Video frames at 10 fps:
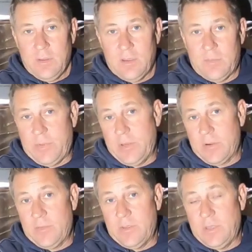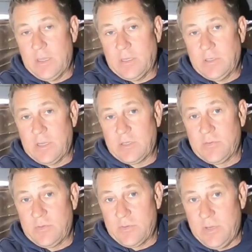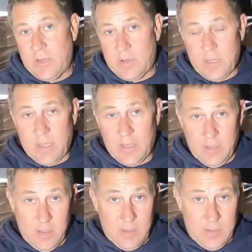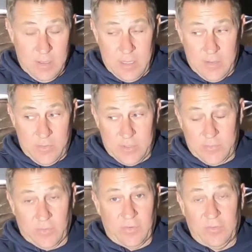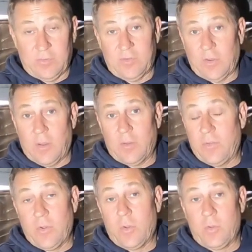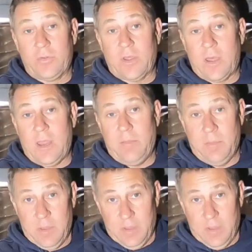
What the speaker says: up here in the Joshua Tree area, and this was solid the whole time.